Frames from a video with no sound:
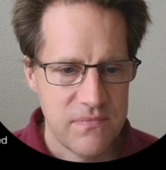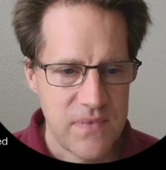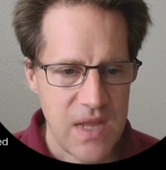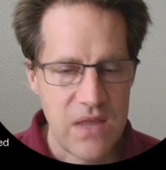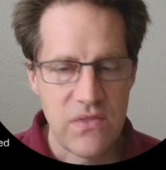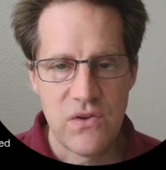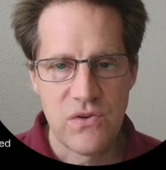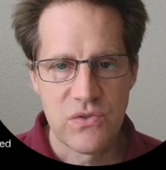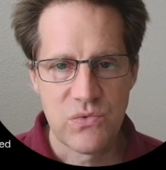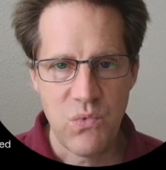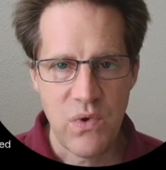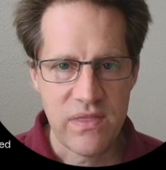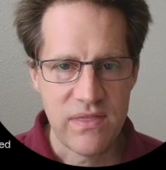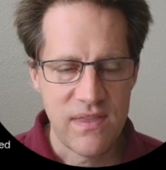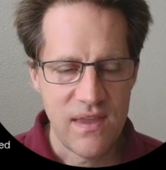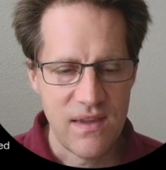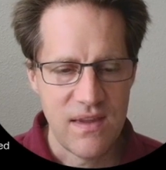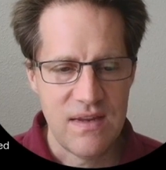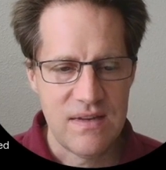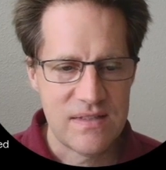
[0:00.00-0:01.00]
And there's one
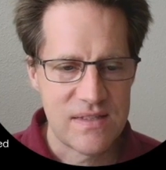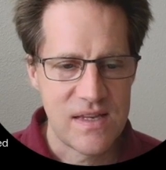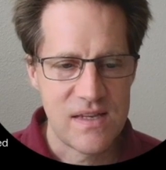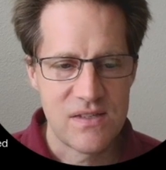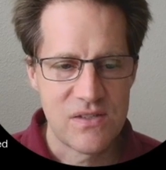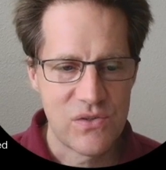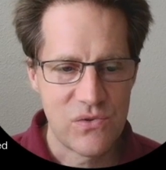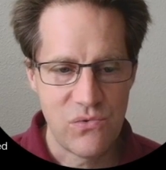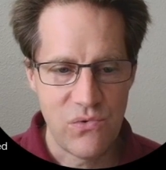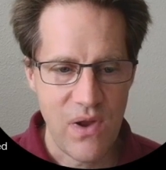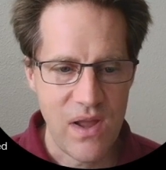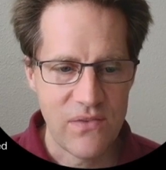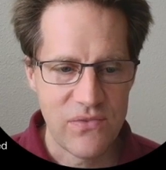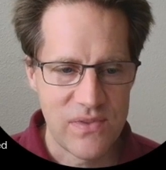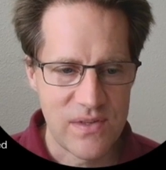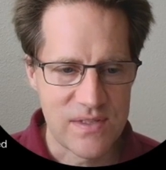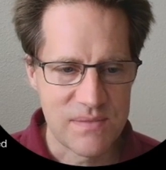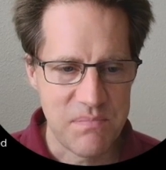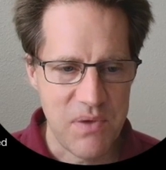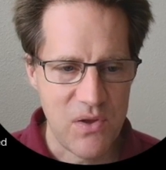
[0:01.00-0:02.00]
thing he says throughout
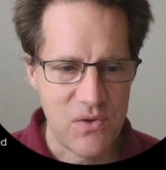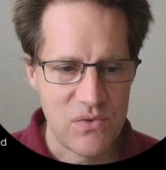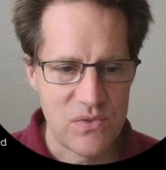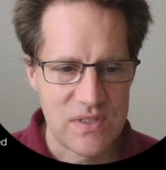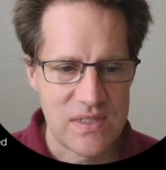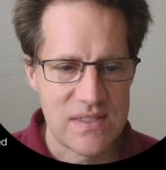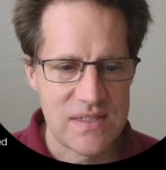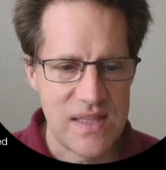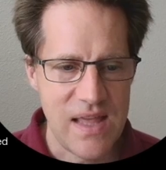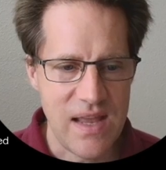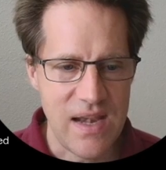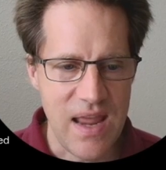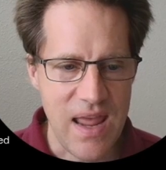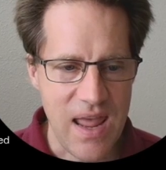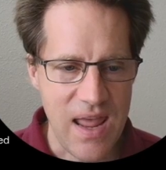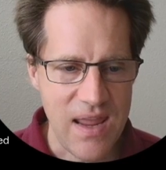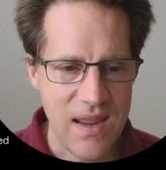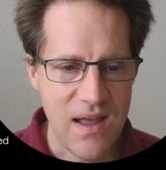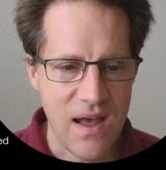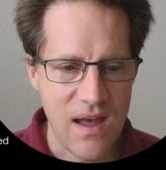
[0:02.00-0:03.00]
this post is that
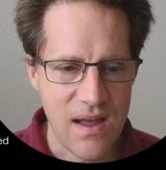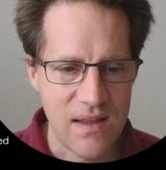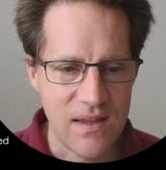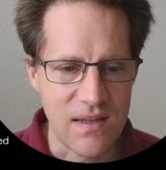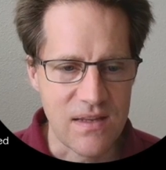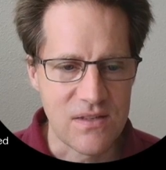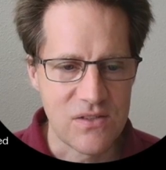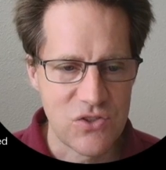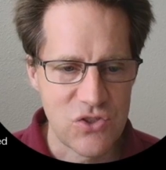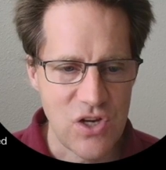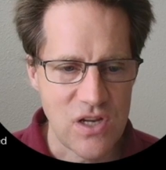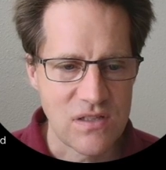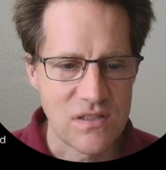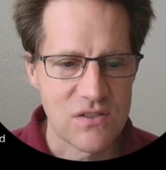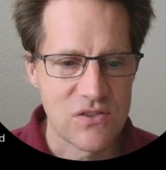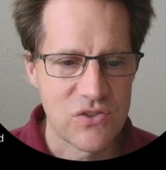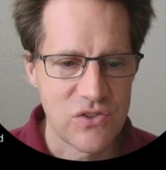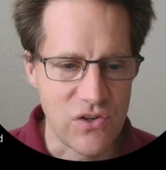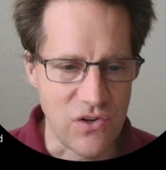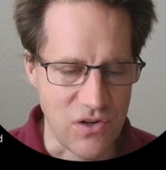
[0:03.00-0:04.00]
AI is
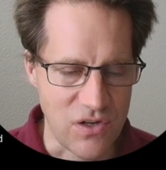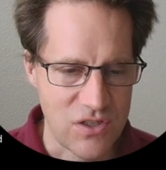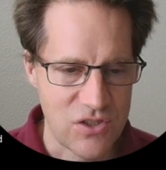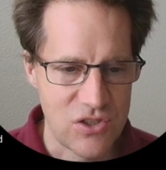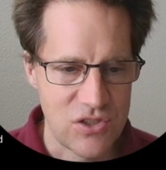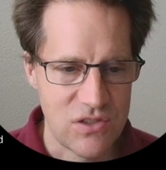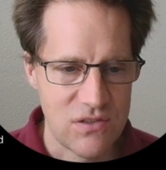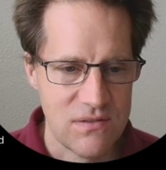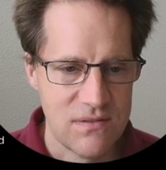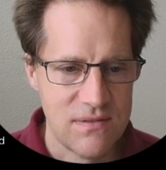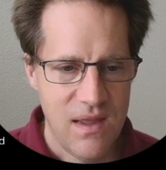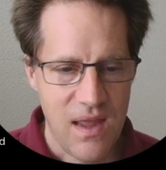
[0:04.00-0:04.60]
just search.